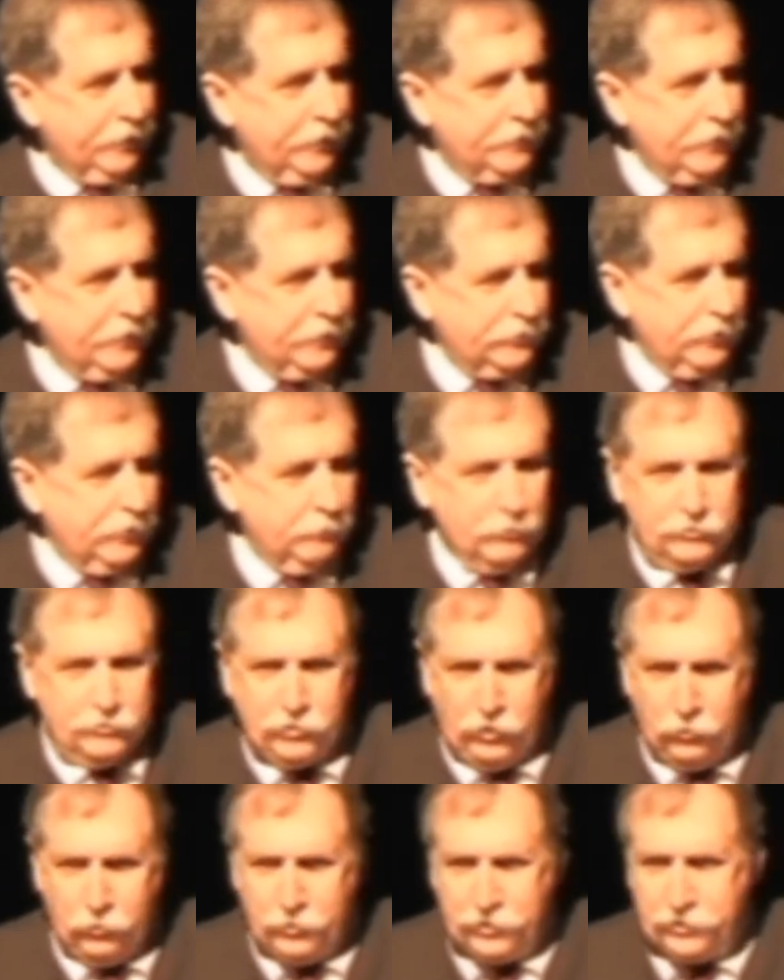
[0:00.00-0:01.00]
got to tell you something. It's
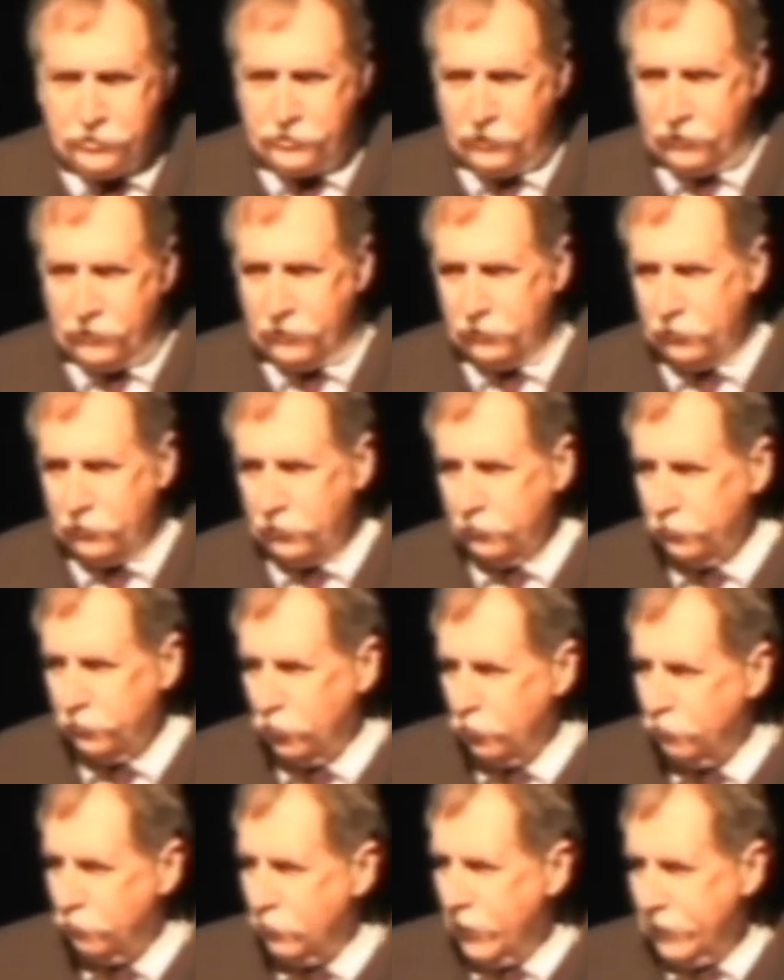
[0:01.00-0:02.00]
always a little
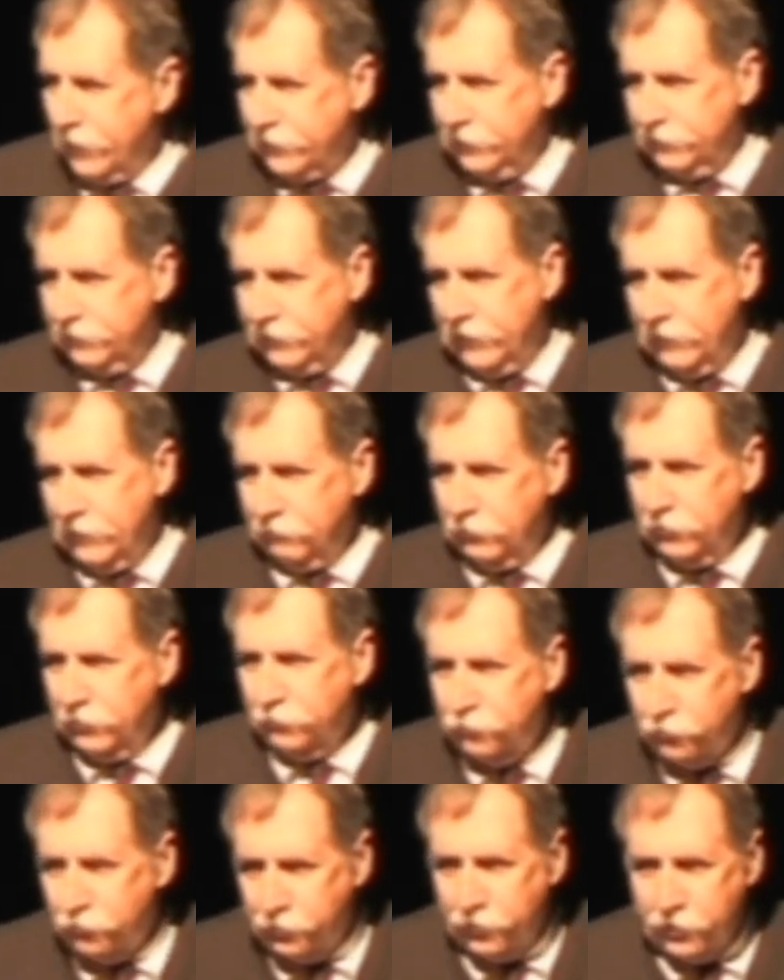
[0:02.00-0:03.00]
nerve-wracking to have an
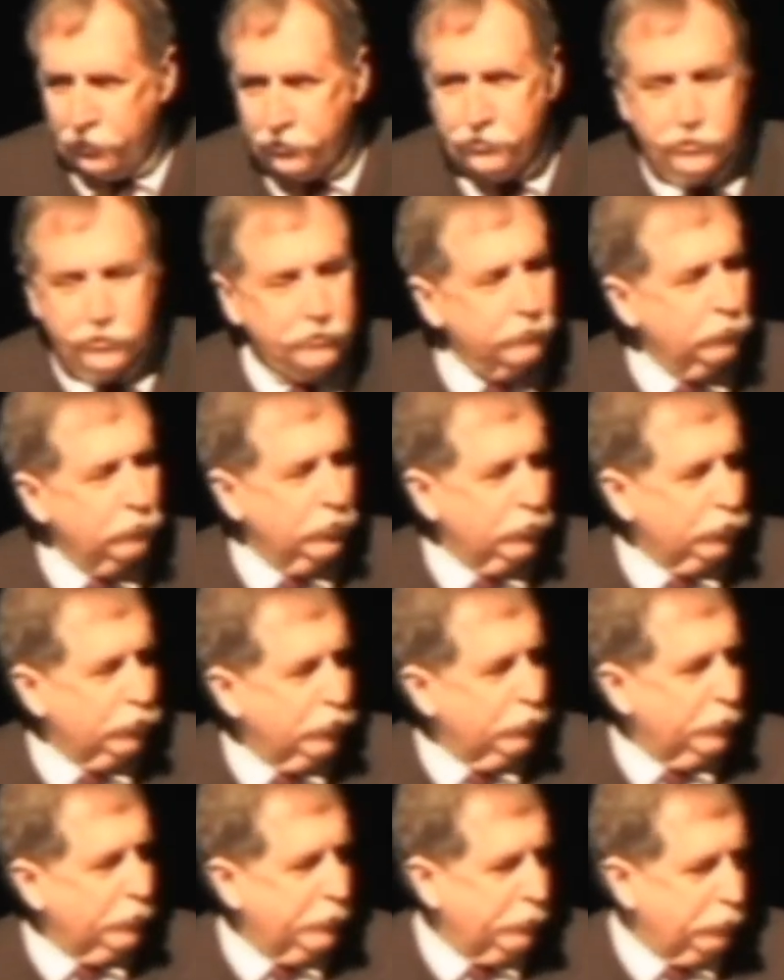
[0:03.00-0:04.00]
introduction with a
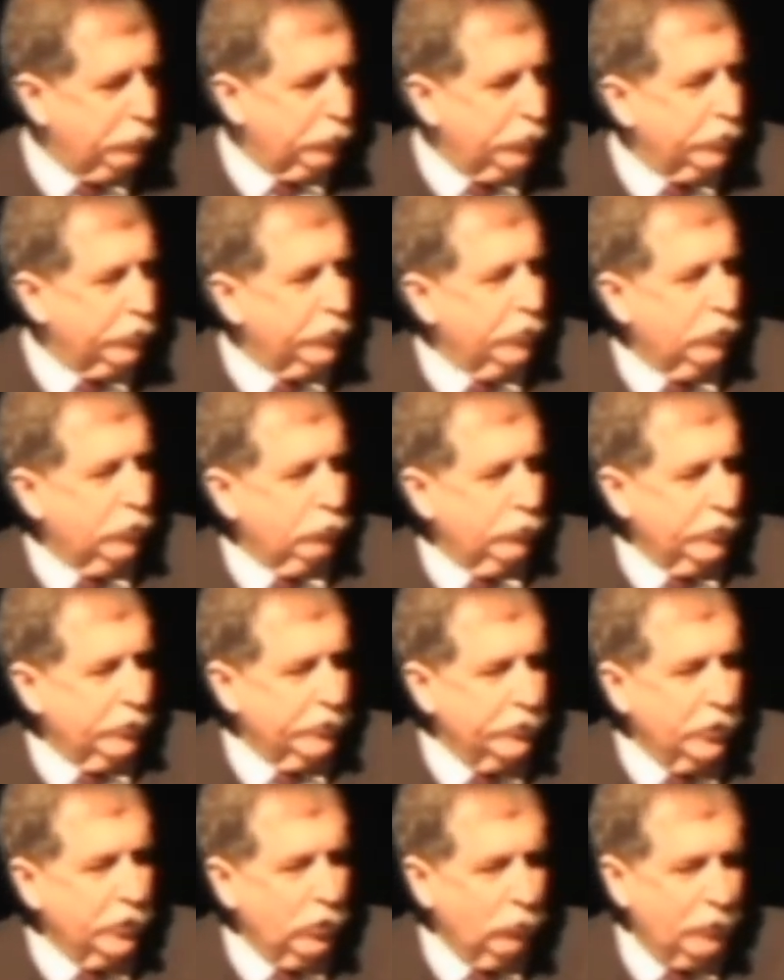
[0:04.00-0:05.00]
group of people that you don't
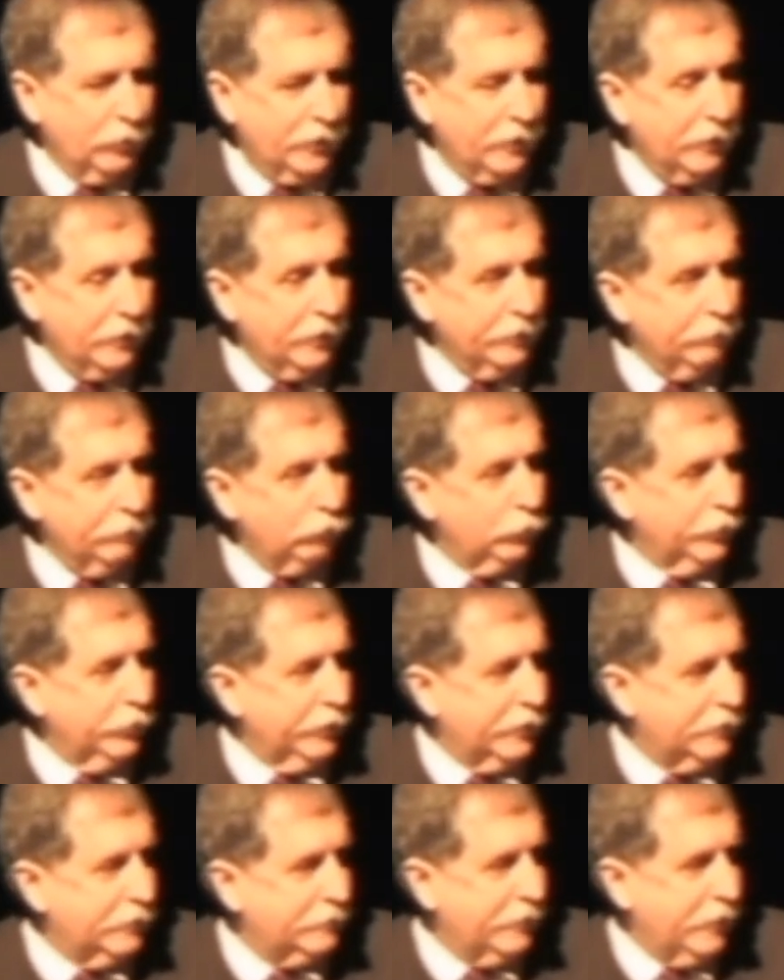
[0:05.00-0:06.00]
really know, and I never
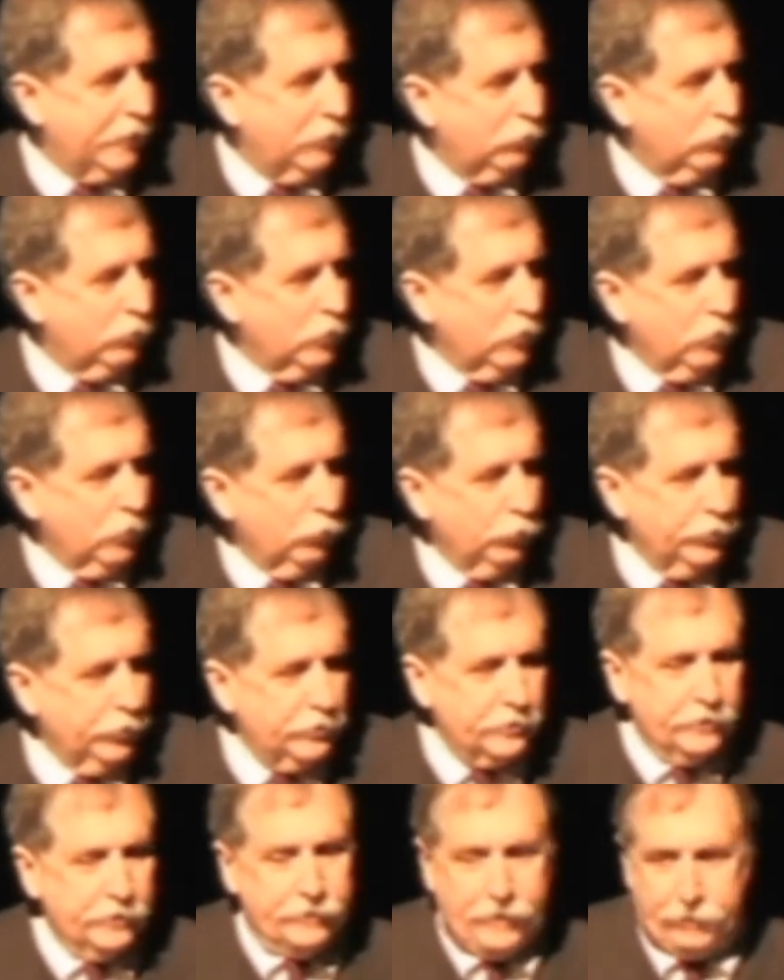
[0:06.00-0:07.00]
realized how
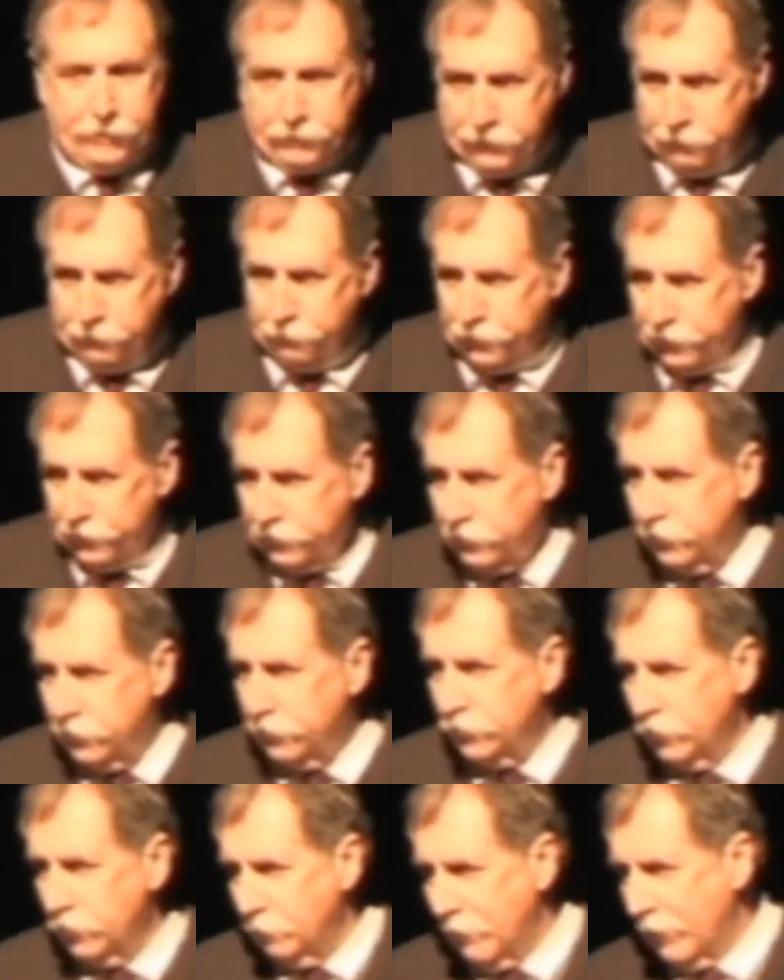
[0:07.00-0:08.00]
risky that could be
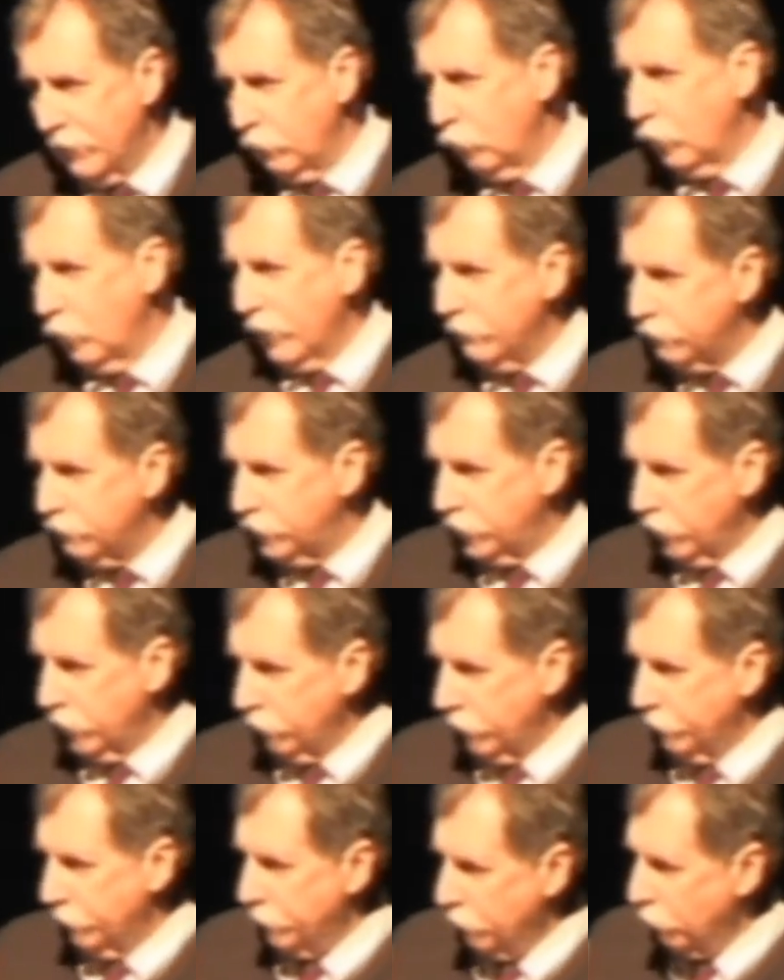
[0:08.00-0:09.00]
until my wife
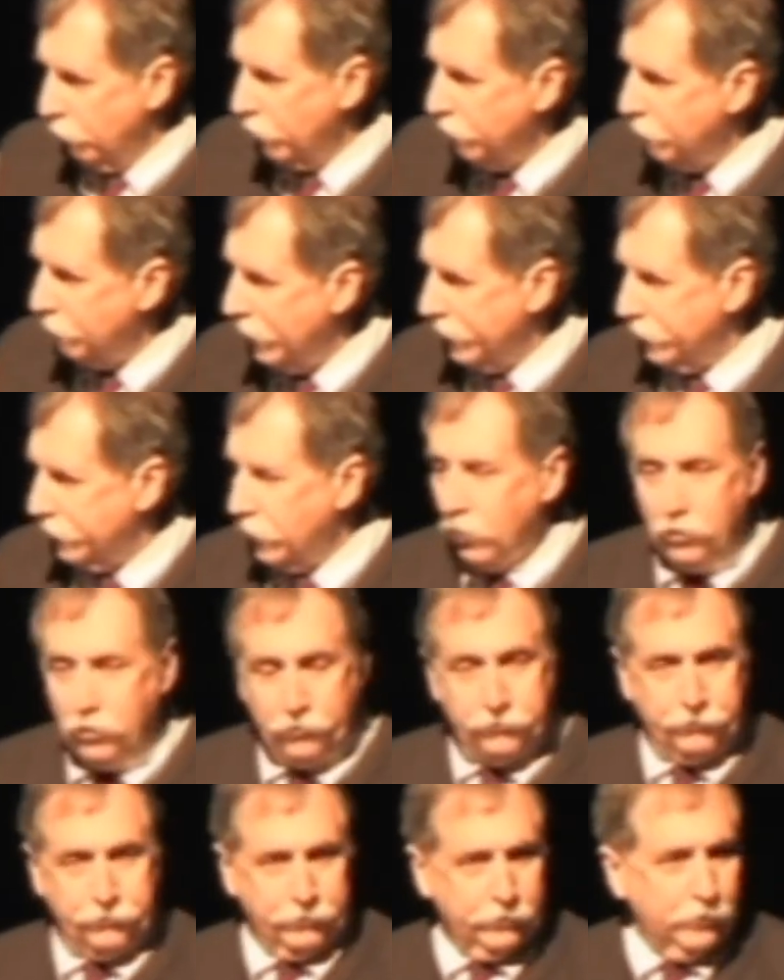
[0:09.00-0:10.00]
showed up at one of my
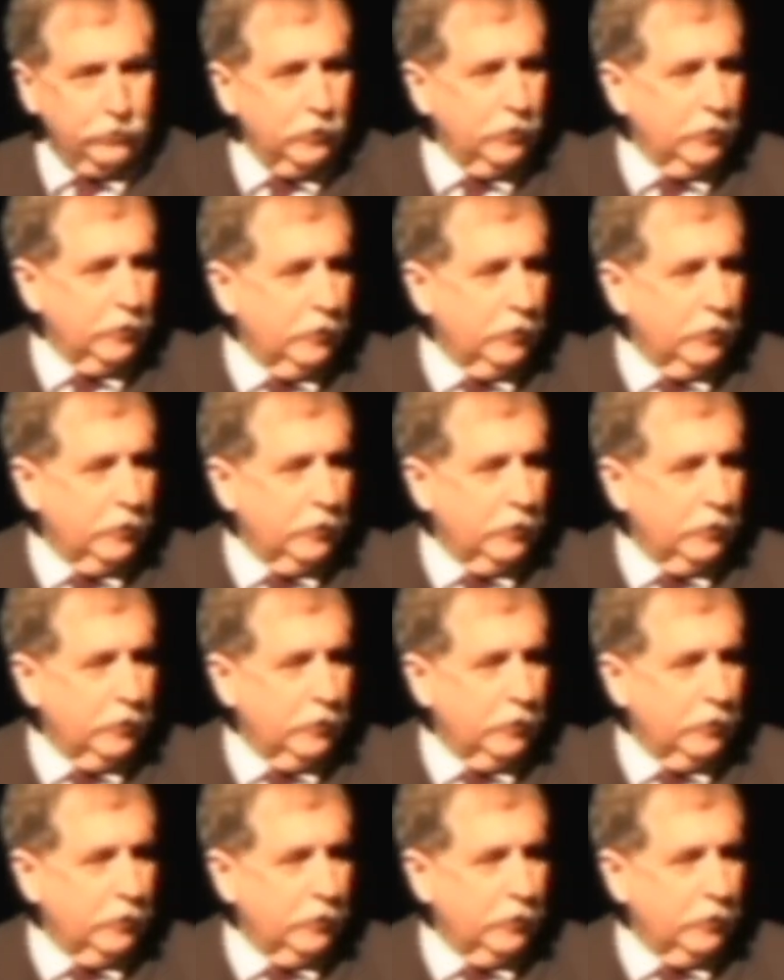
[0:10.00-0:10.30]
talks, and